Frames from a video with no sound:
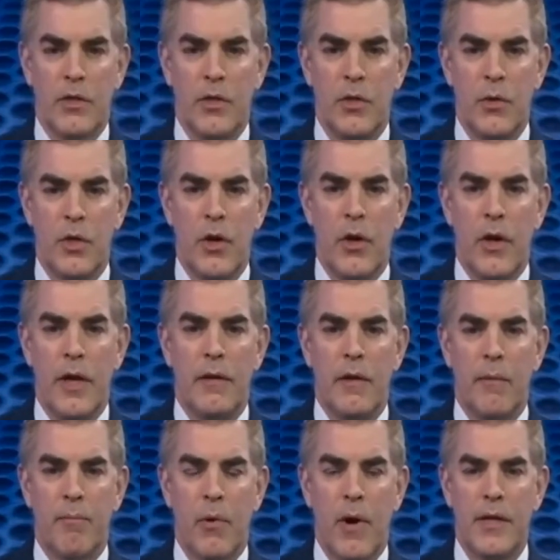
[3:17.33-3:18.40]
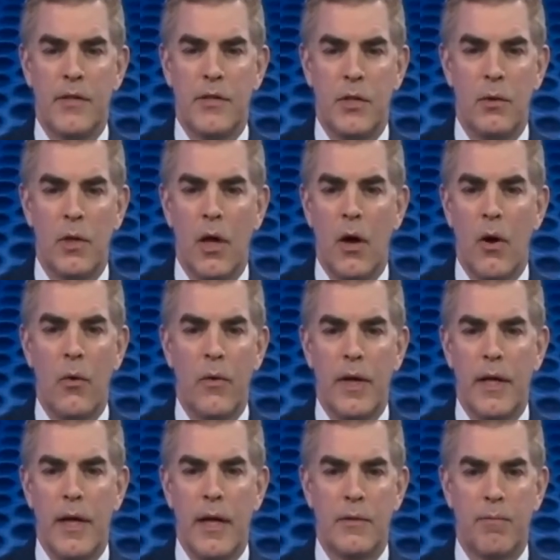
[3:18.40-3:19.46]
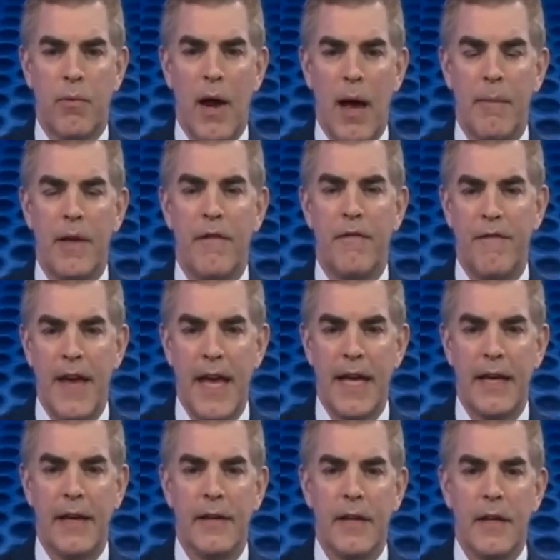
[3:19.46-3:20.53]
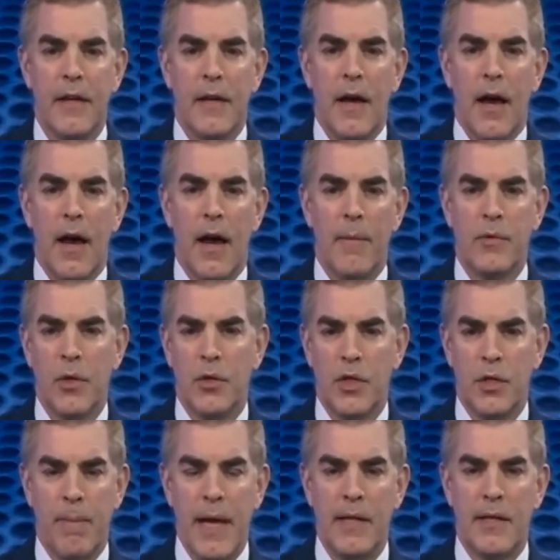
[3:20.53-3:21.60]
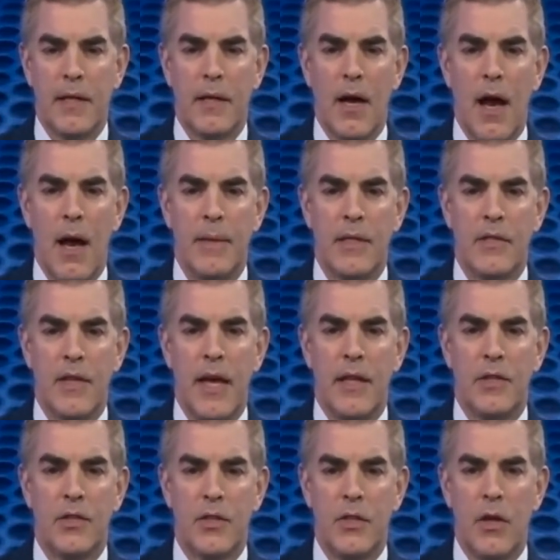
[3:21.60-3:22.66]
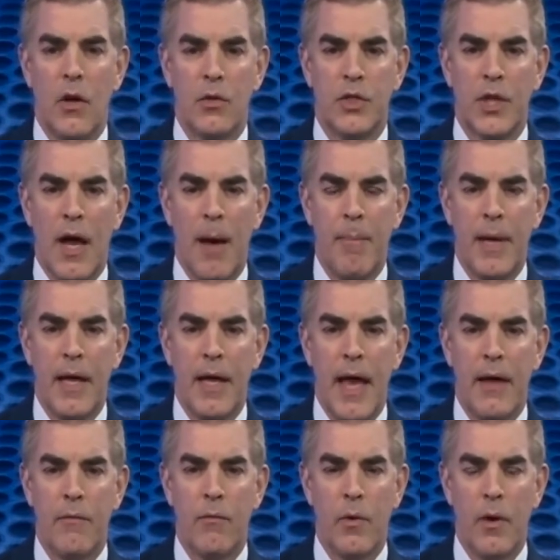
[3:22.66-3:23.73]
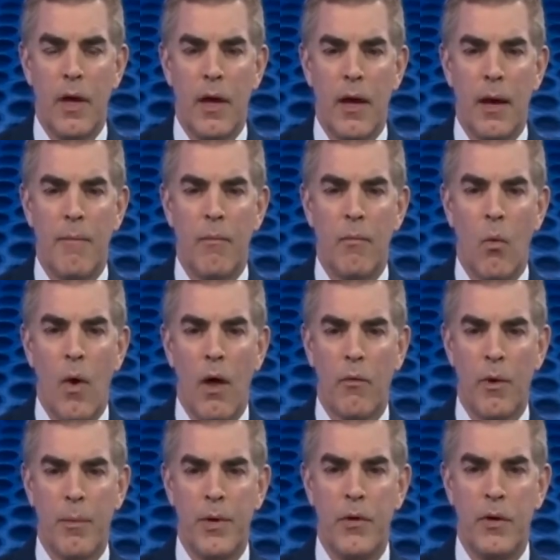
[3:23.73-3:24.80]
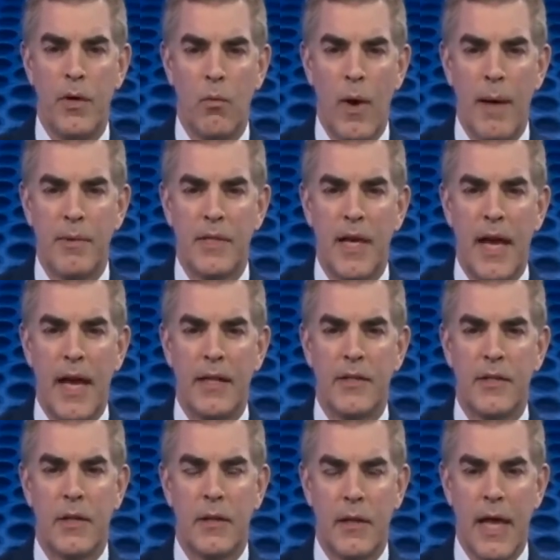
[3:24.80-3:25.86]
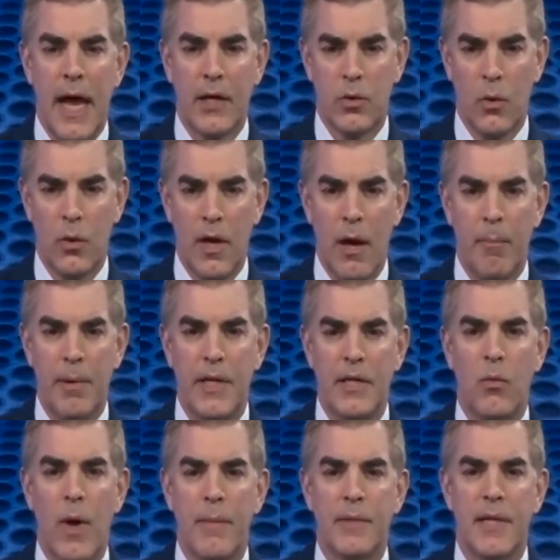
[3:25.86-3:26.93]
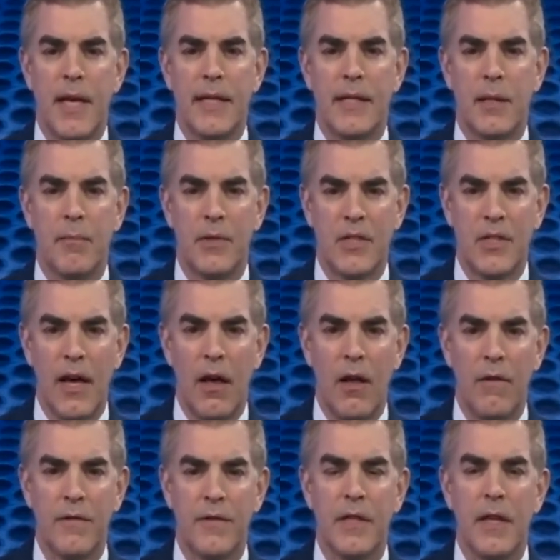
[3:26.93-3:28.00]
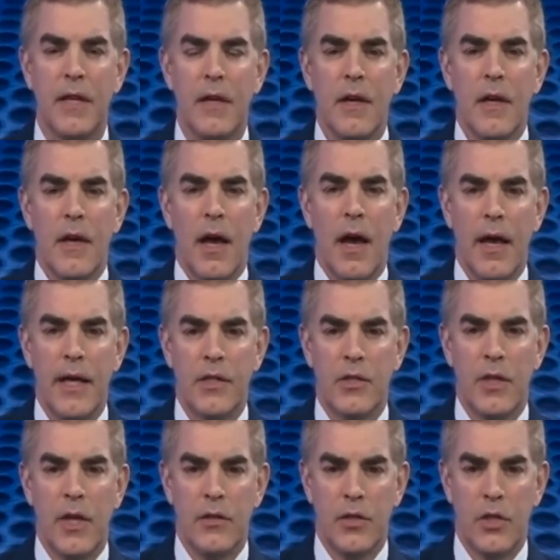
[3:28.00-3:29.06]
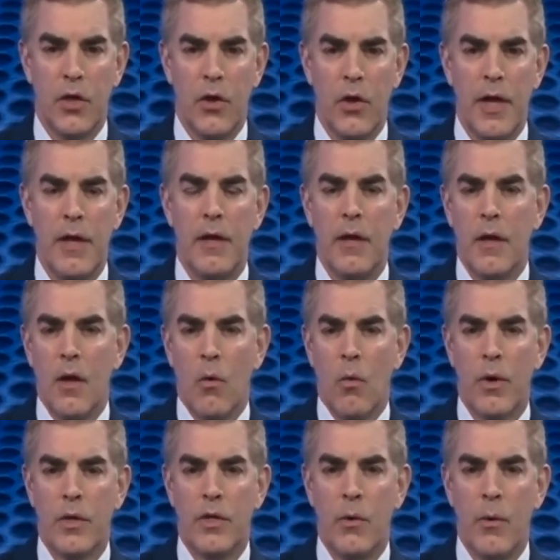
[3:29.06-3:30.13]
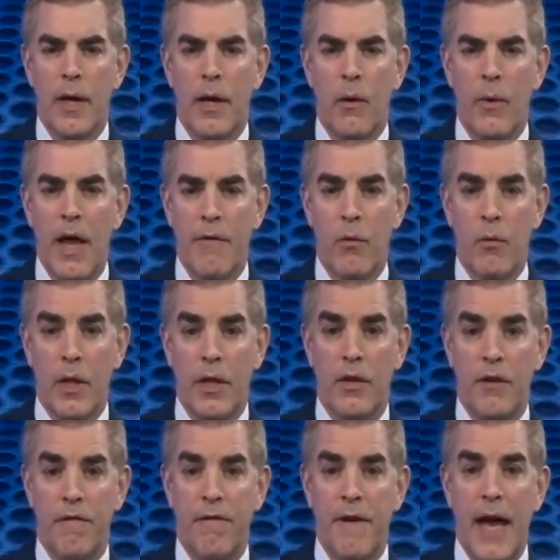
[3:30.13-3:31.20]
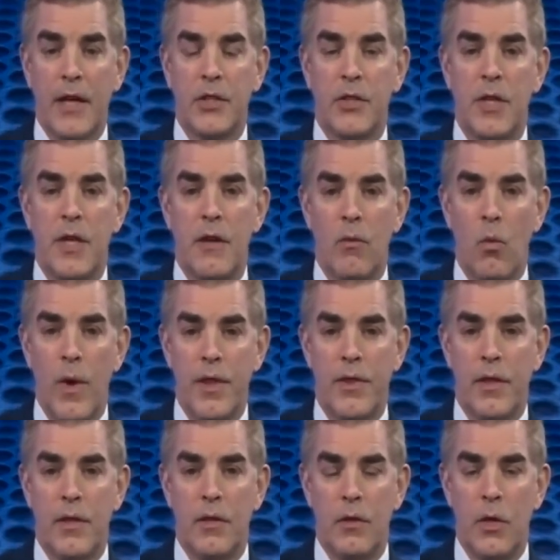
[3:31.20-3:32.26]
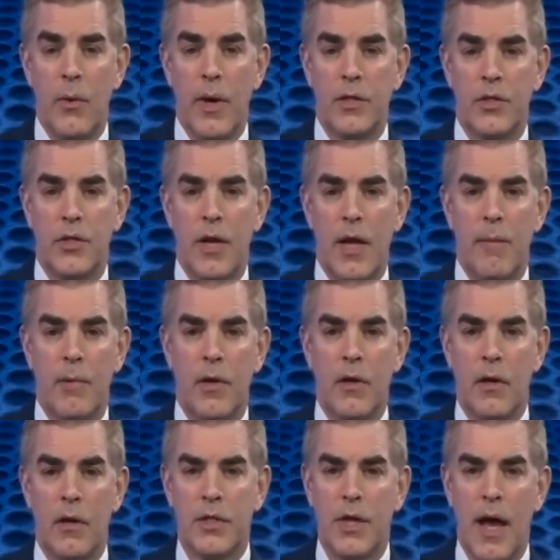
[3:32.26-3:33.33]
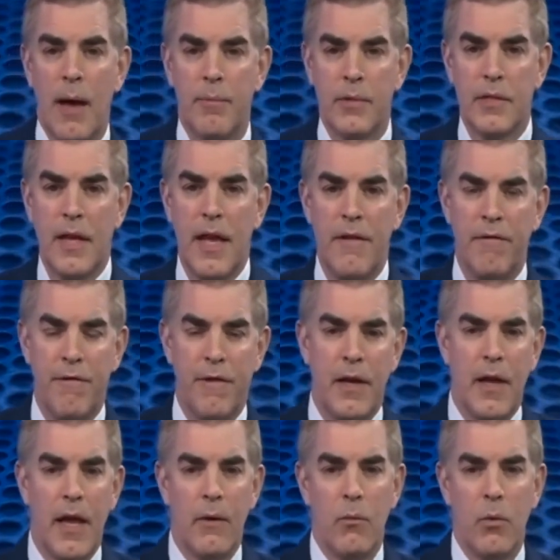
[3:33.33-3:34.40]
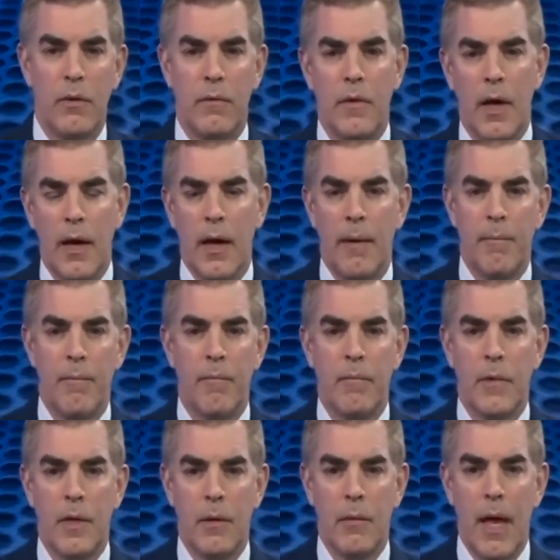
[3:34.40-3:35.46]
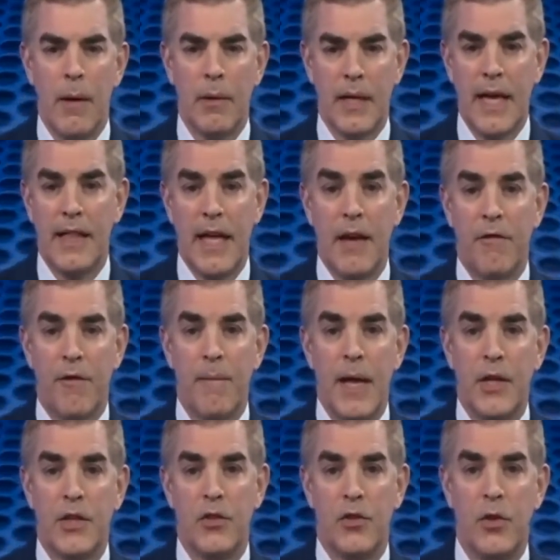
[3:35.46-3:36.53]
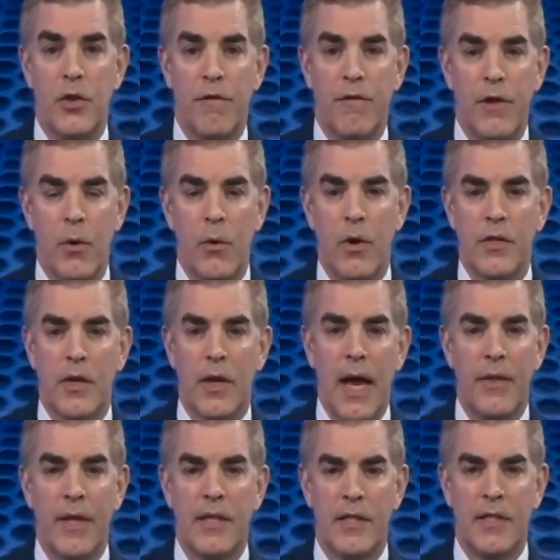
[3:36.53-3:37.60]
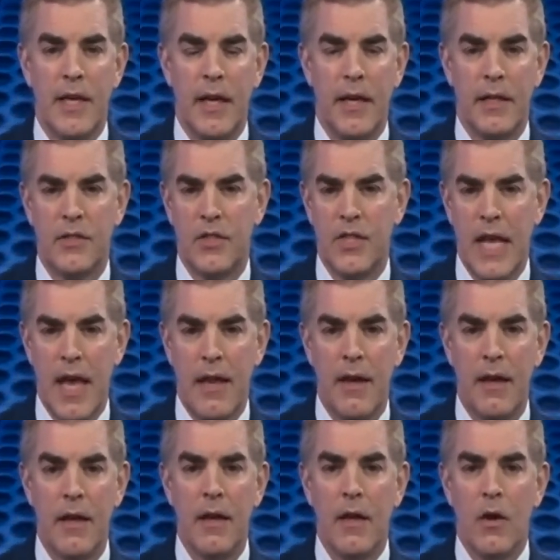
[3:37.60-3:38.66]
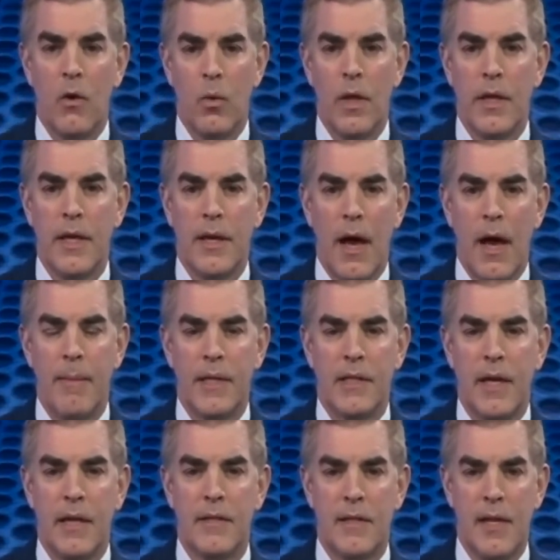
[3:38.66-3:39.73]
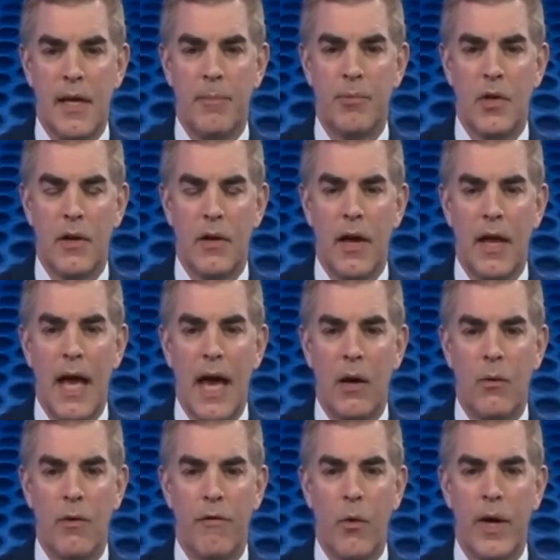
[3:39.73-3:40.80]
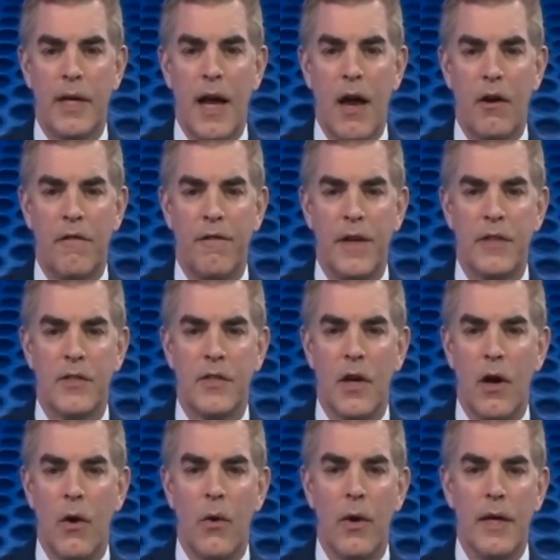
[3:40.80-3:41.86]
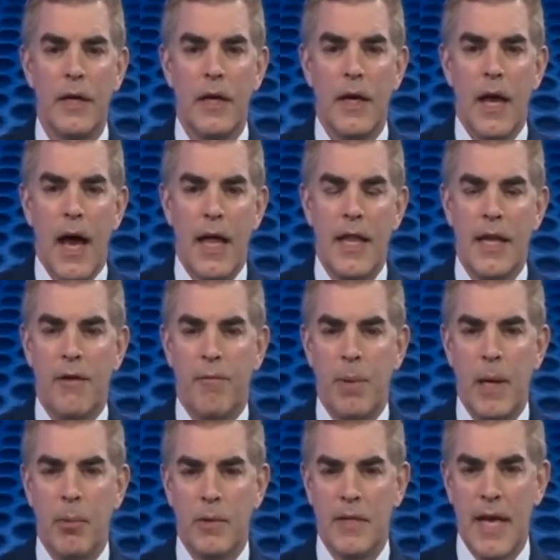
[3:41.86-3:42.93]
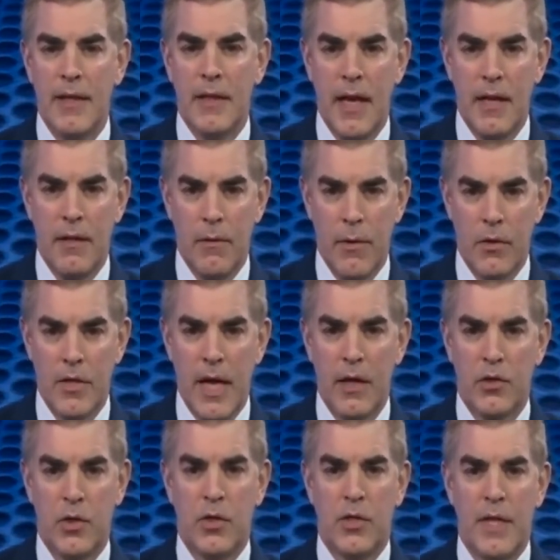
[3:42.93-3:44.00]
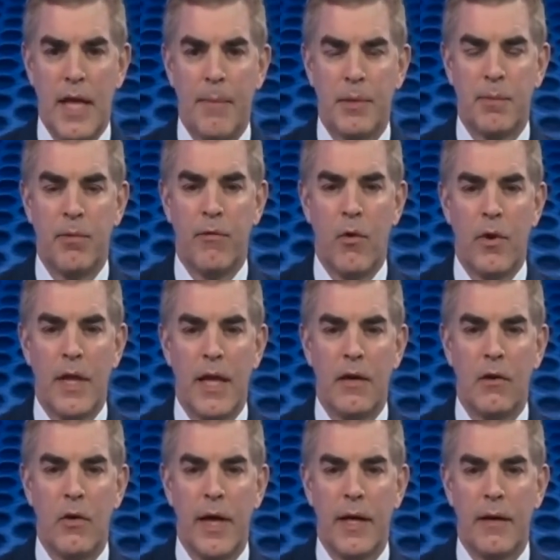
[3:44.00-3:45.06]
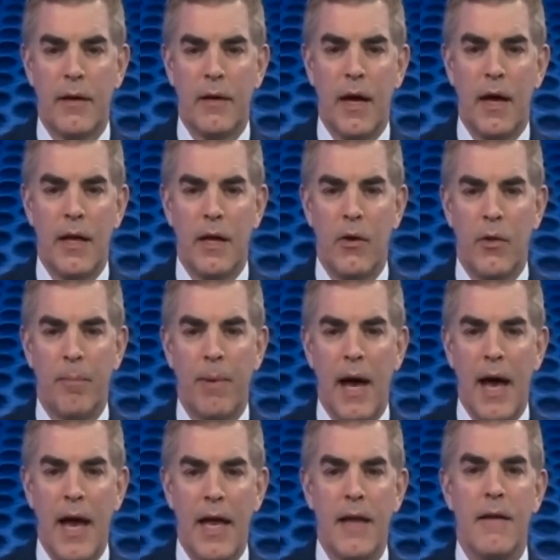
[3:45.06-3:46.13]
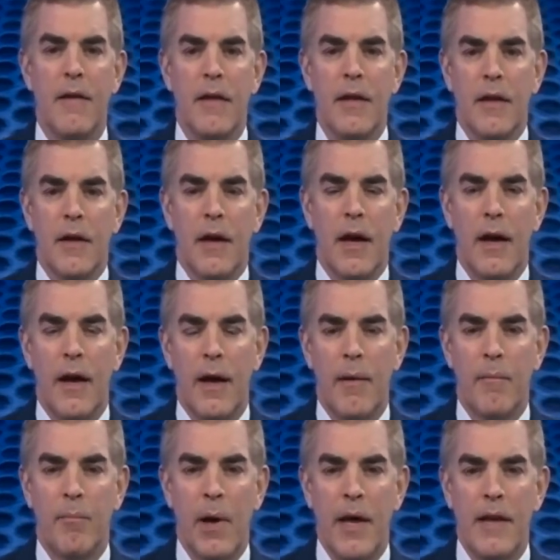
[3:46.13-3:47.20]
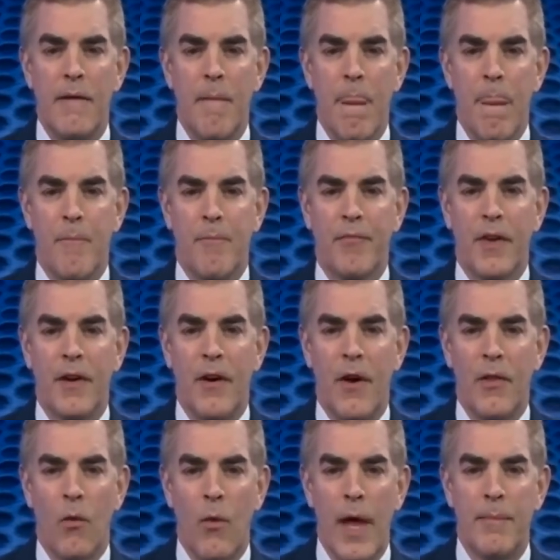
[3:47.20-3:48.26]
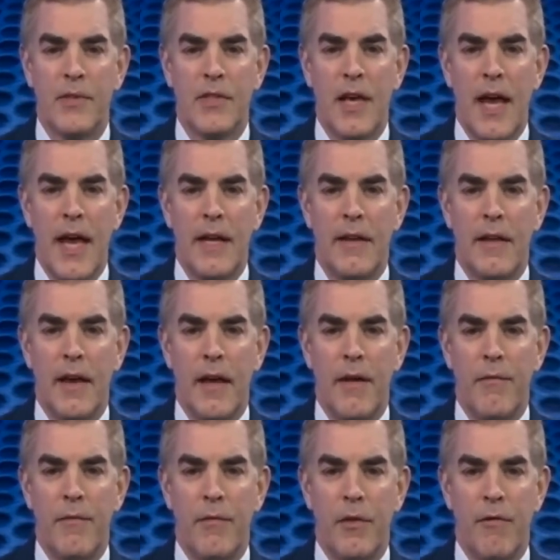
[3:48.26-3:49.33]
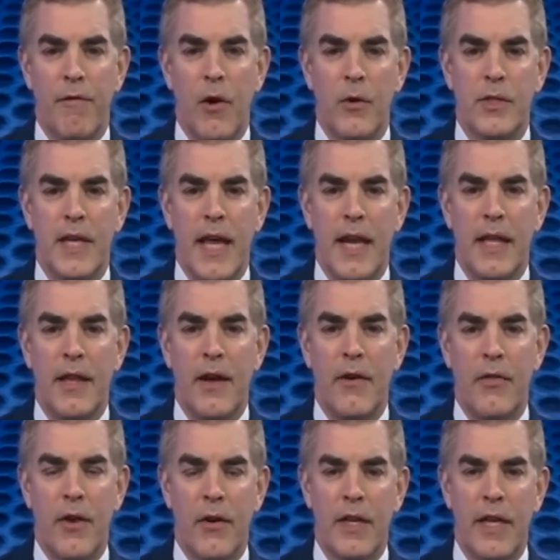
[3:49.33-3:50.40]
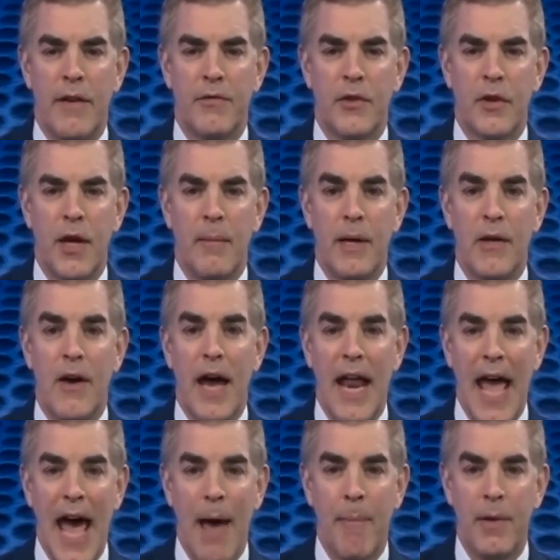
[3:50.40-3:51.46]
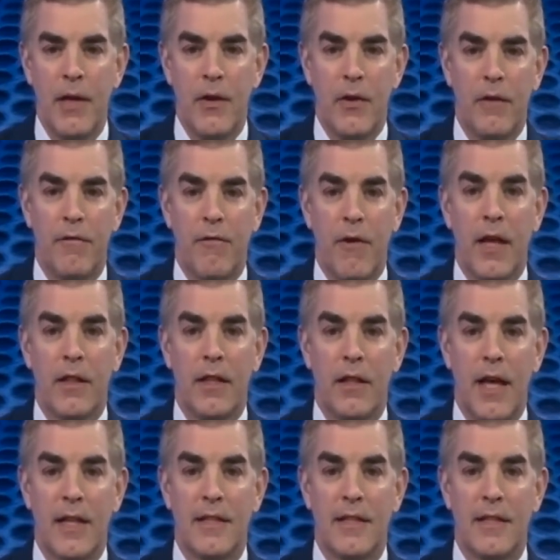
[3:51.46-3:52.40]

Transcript: too good, the price is too low, it, it's probably a fake. Um, so just basic common sense, you know, shopping at um, well-reputed websites, the, the, actual companies' websites themselves uh, is is good. We're doing a, we have a really good fact sheet with the U.S. Chamber called Shop Safe, and and would uh, able to get that information to your viewers on how they see it. It's ten really common sense tips on, on how to avoid counterfeit. So I think if people take that those extra steps before they click, uh, you know, the buy uh, button, uh, on the website, uh, the folks getting their, their gifts are going to be a lot happier and, frankly, a lot